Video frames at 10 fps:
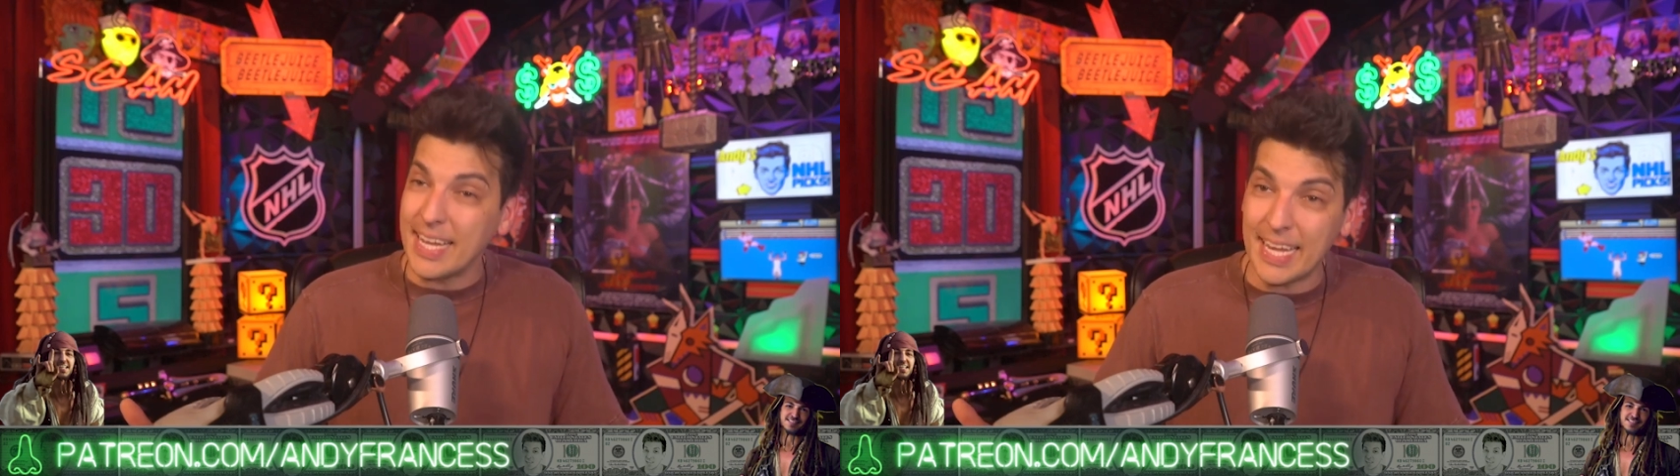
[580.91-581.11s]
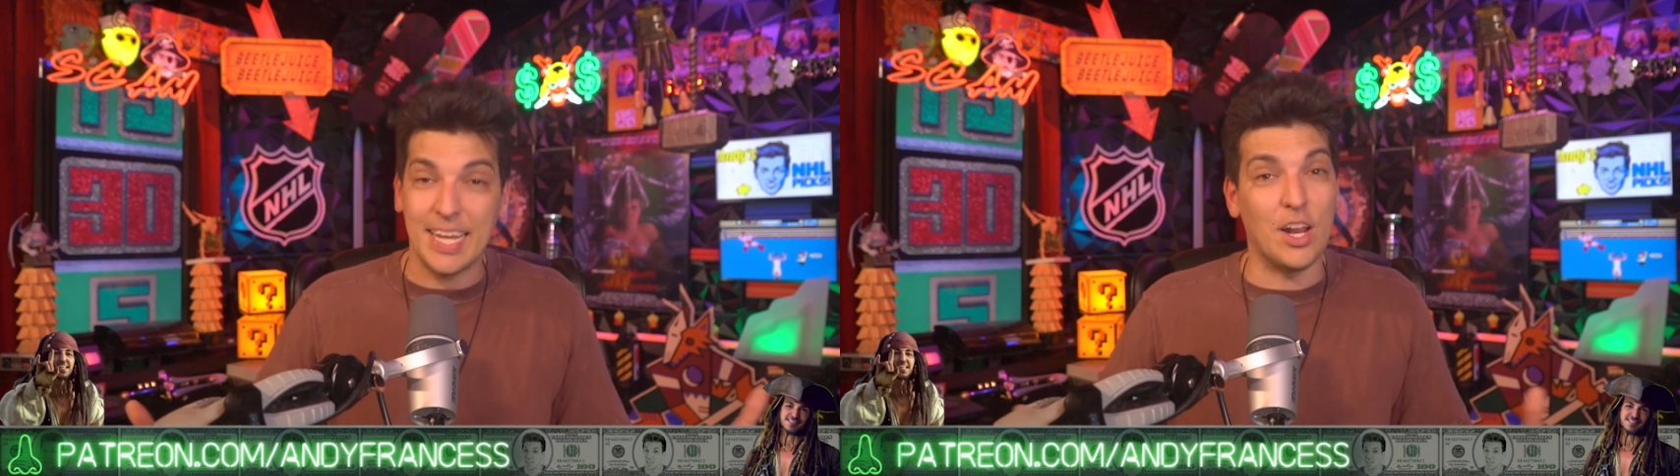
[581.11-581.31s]

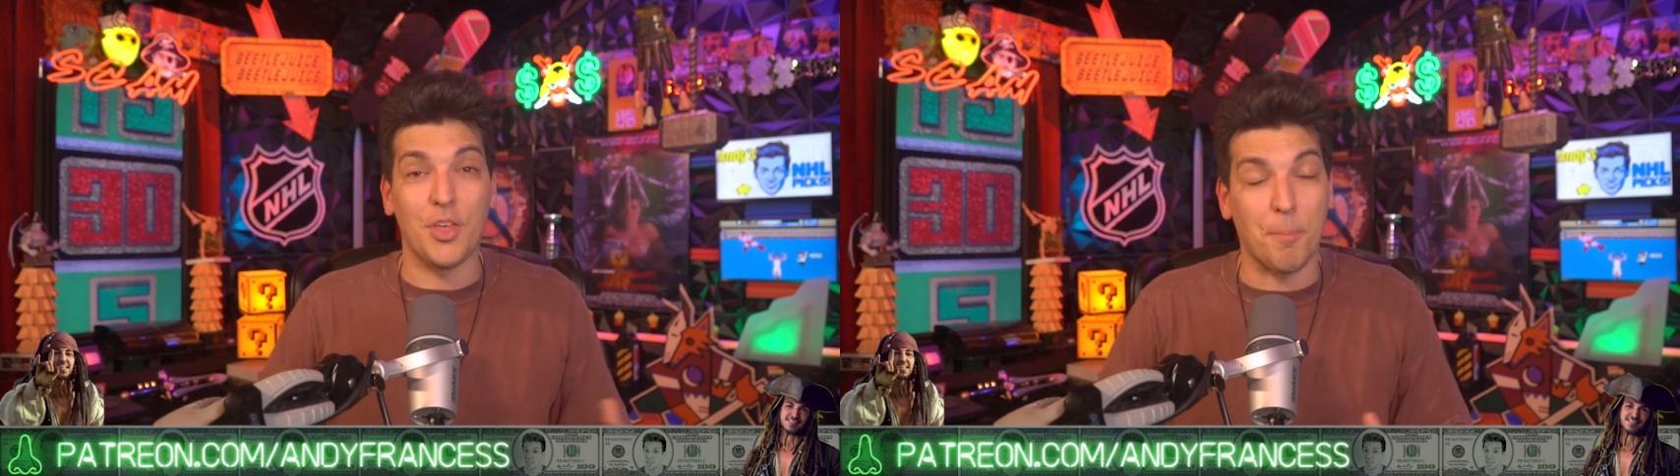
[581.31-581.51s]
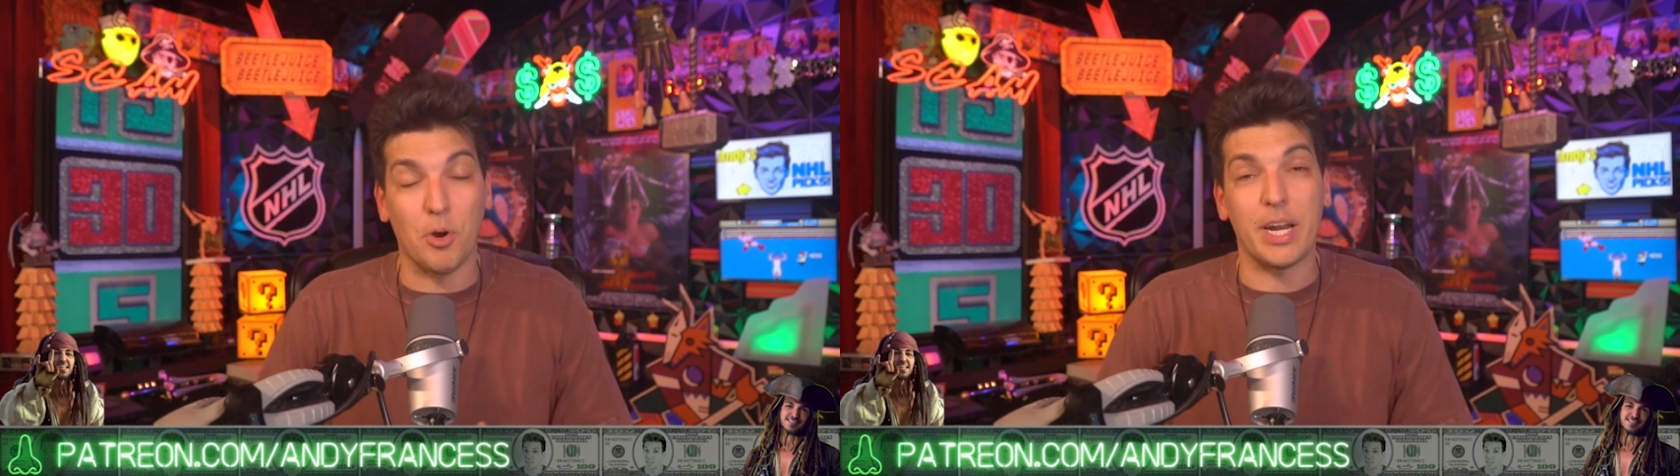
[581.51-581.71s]
you know,
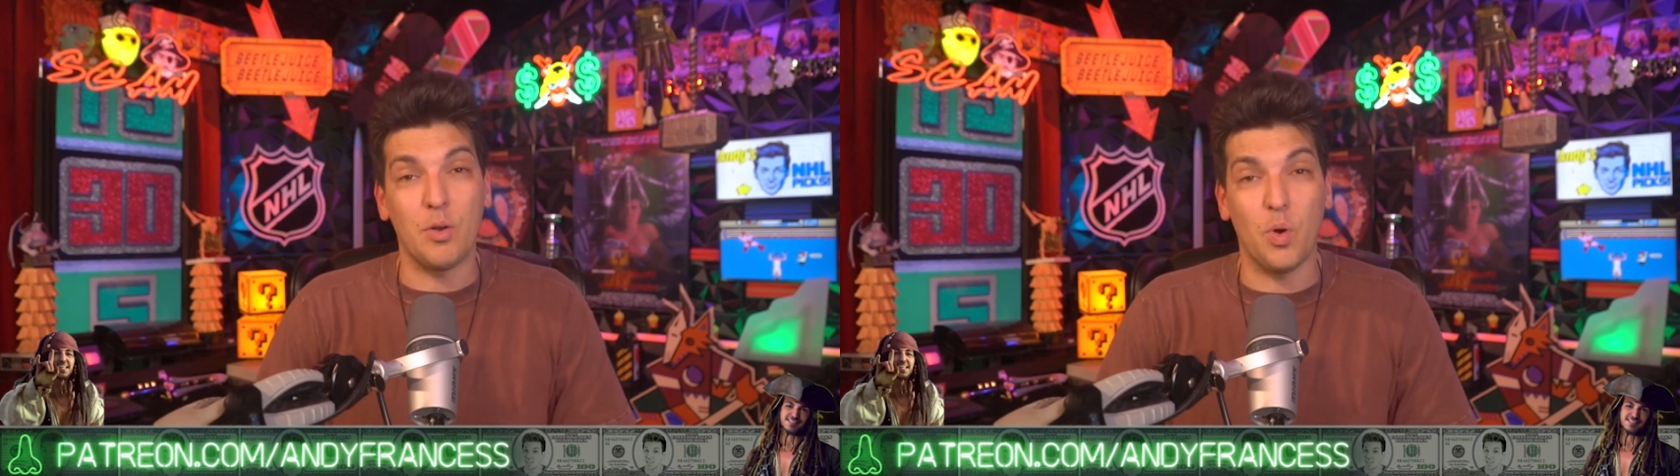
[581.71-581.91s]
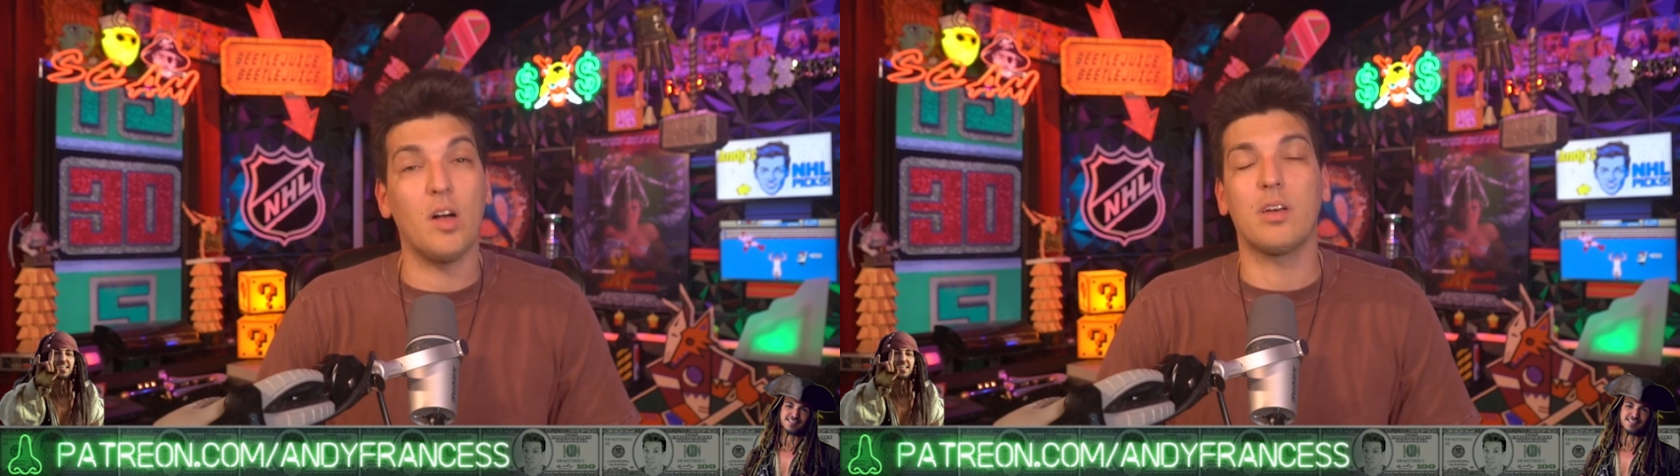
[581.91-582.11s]
they're pretty
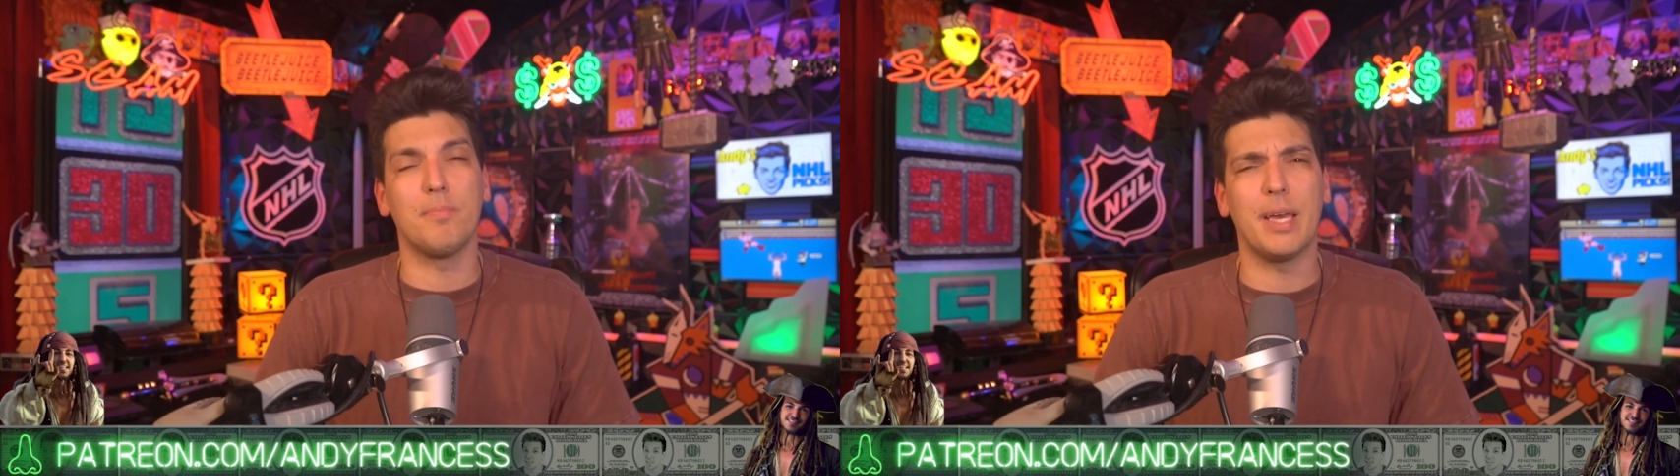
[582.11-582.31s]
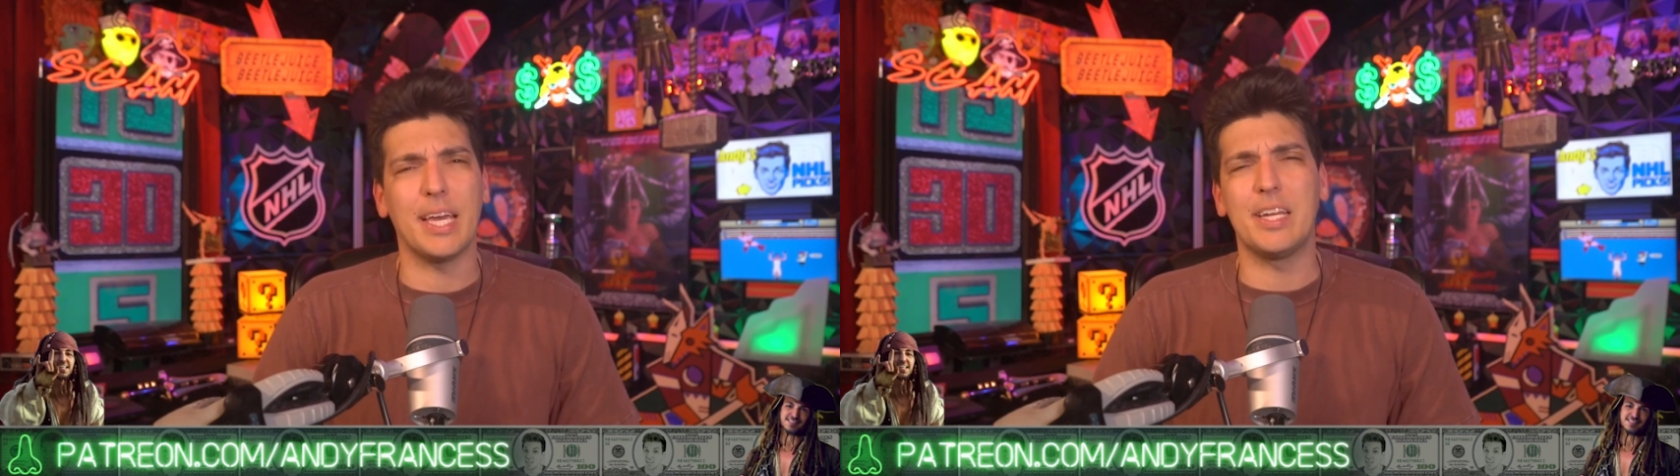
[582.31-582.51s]

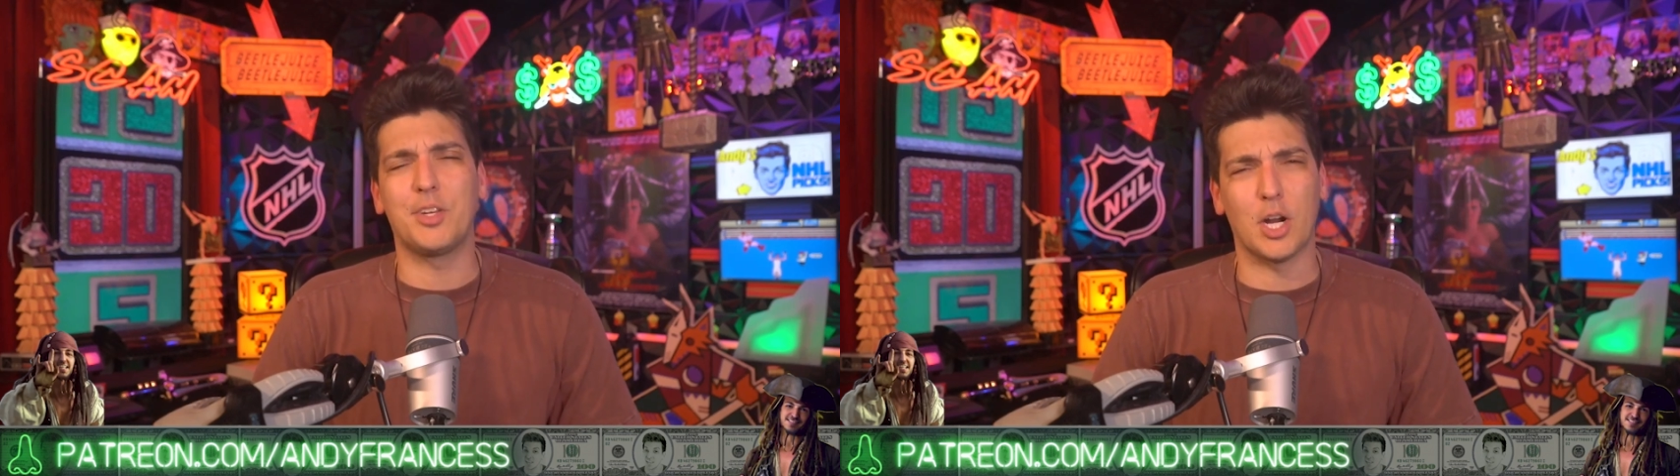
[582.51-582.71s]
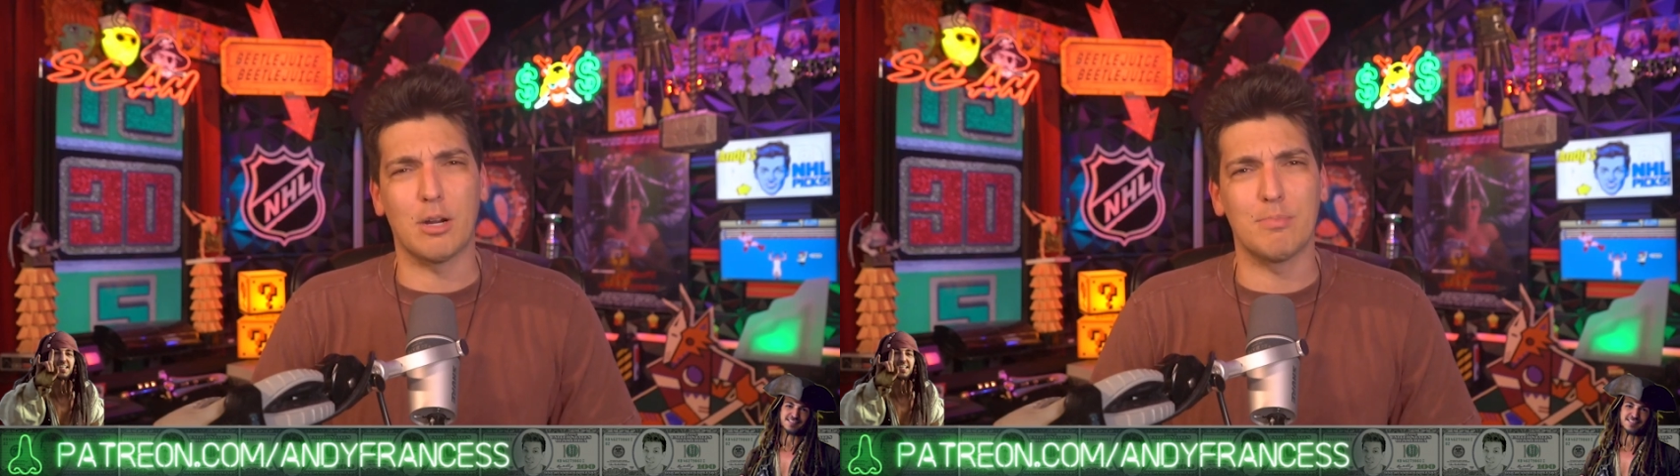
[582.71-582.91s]
welcoming in
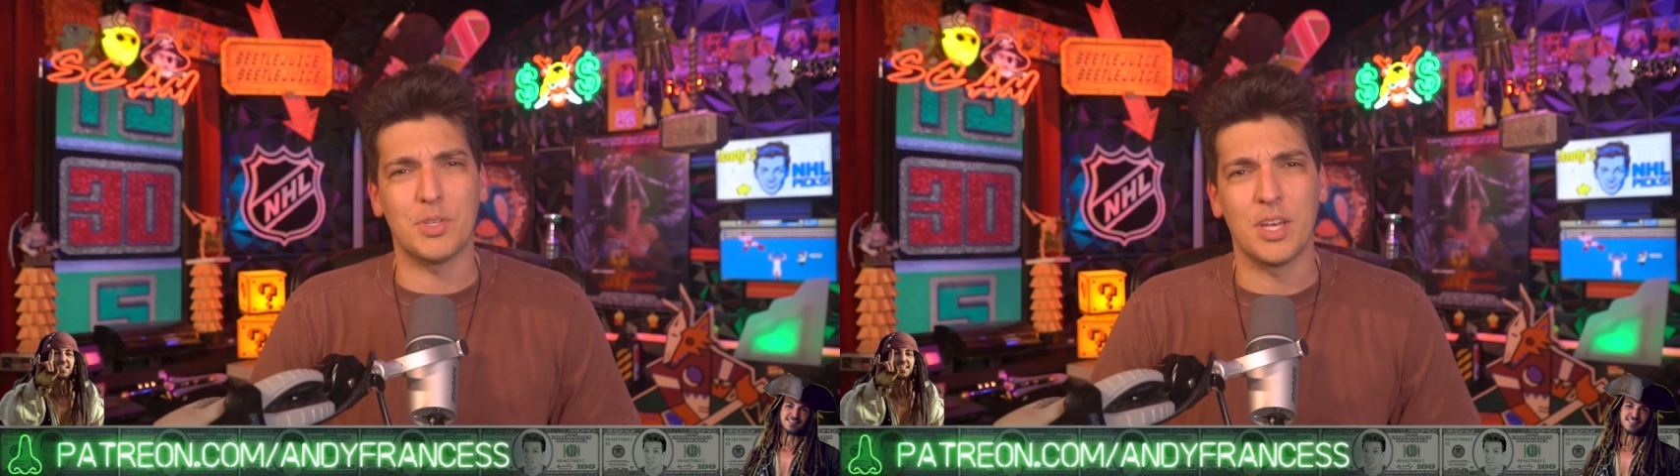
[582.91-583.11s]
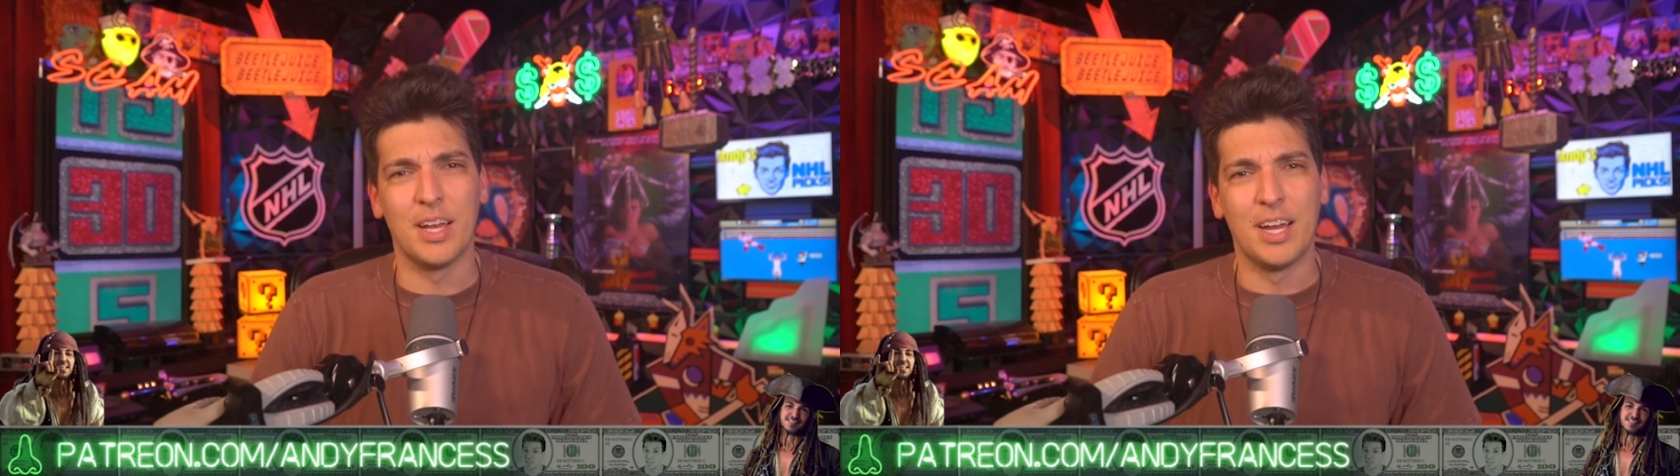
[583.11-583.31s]
terms